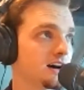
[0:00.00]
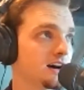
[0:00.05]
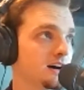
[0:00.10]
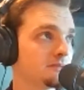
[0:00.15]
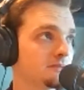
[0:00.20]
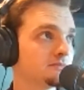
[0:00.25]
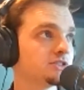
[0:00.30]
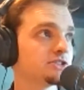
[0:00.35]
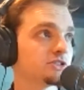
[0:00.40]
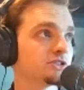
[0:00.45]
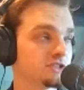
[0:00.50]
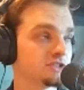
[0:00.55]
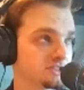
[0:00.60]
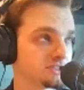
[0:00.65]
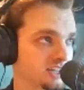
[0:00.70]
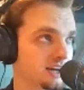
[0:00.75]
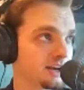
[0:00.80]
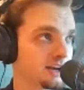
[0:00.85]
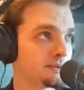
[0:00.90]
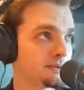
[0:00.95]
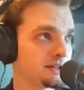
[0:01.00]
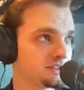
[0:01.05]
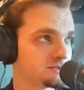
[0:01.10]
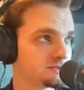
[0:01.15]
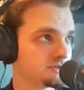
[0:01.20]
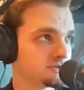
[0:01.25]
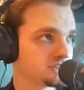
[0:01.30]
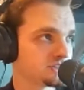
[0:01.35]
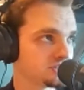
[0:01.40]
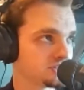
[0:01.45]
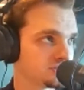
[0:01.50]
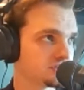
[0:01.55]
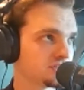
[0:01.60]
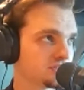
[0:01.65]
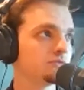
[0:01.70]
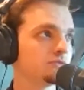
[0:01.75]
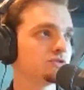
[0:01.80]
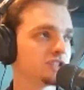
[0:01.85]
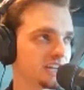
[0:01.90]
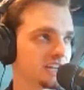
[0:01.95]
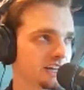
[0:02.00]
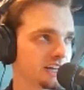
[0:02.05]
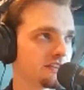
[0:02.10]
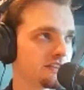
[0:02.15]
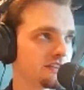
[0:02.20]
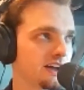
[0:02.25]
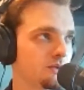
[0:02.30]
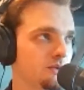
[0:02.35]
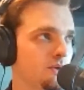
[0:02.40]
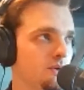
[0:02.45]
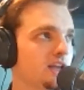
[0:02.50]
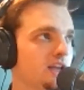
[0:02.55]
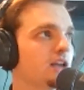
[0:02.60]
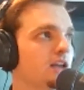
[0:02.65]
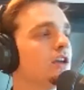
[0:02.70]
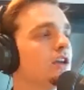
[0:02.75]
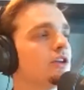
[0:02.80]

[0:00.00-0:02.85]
search the Scotty P Inspiration Show, check it out that way.